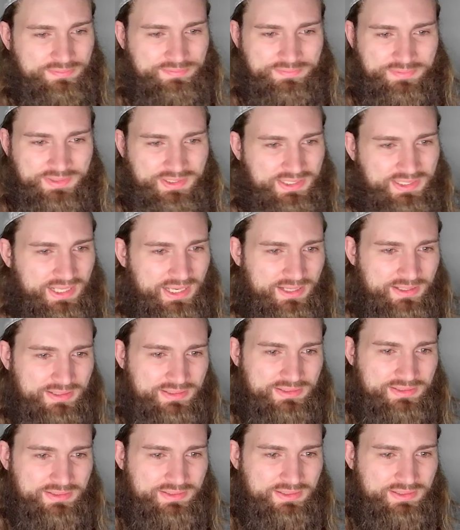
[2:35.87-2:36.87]
Yeah.
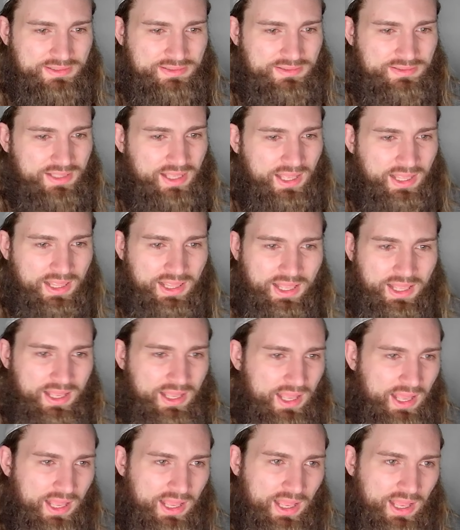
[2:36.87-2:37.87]

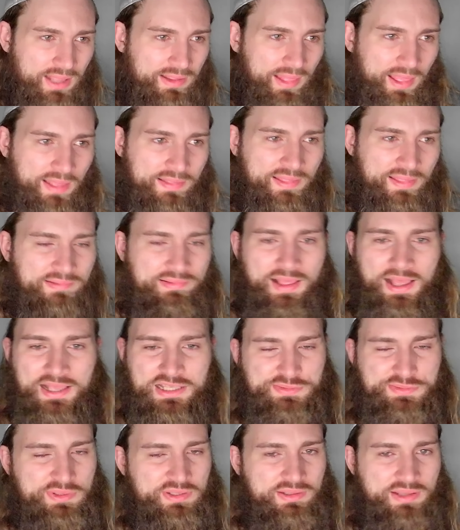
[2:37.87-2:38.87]
I like
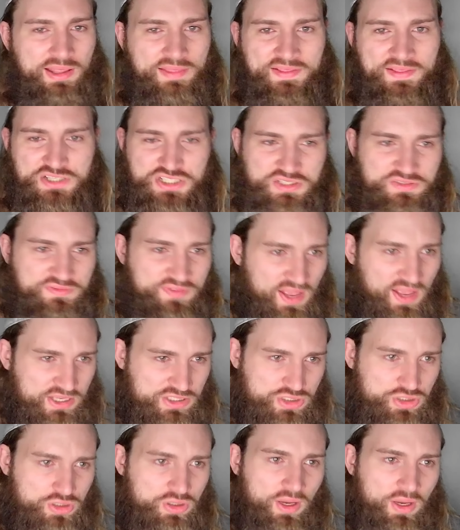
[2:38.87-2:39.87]
Lazman. I think she's
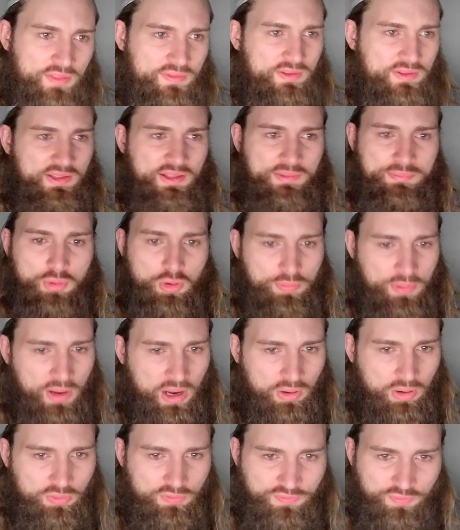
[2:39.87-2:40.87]
faster. Again, more
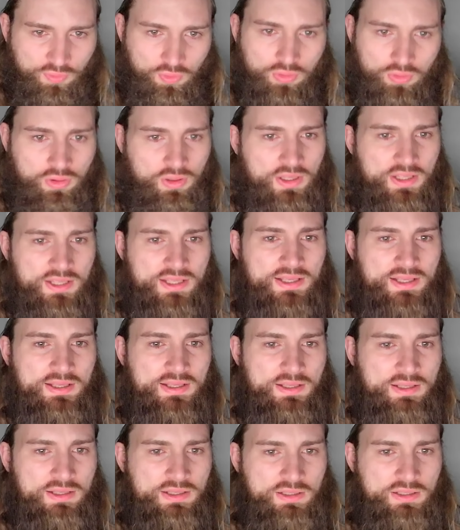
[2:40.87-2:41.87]
powerful.
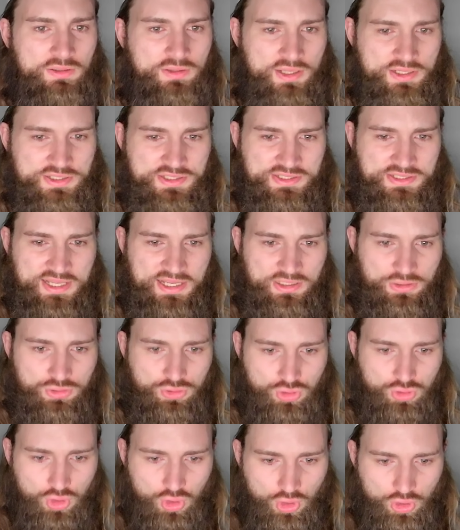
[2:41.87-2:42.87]
Let's take a
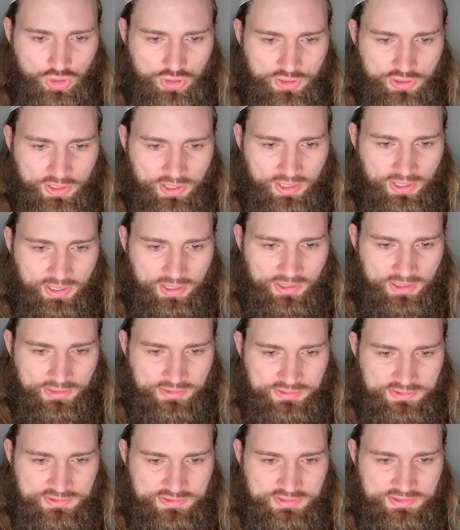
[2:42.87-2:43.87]
look at
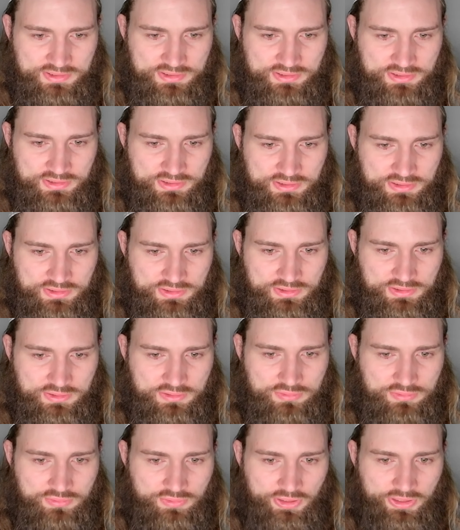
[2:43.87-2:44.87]

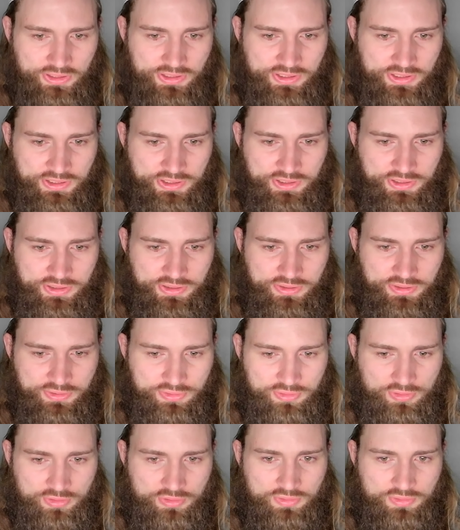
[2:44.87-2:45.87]
right
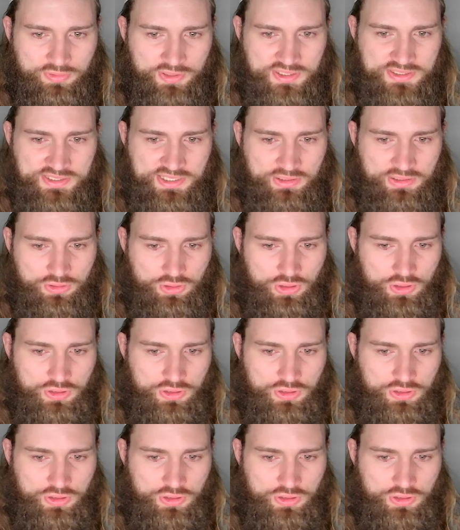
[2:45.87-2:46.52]
here. Let's take a look.